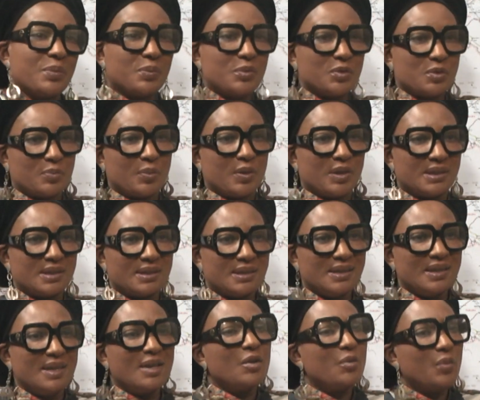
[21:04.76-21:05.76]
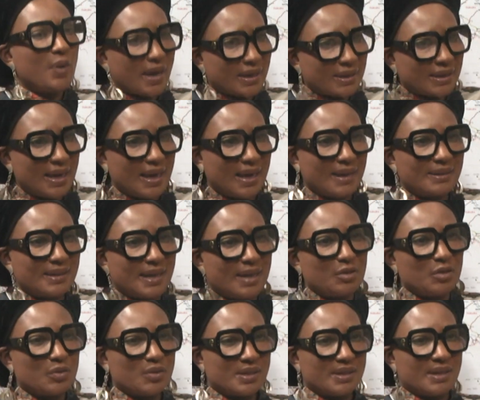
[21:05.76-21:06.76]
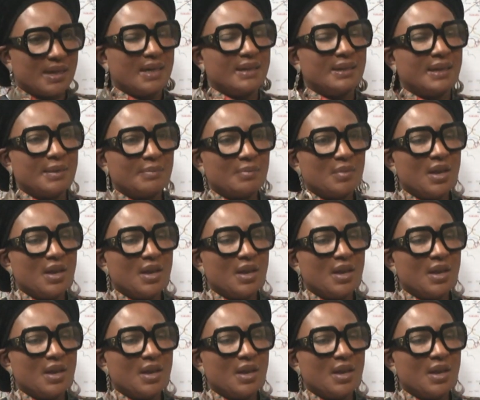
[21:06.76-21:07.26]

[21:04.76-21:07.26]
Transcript: Party. We are glad they're using our name.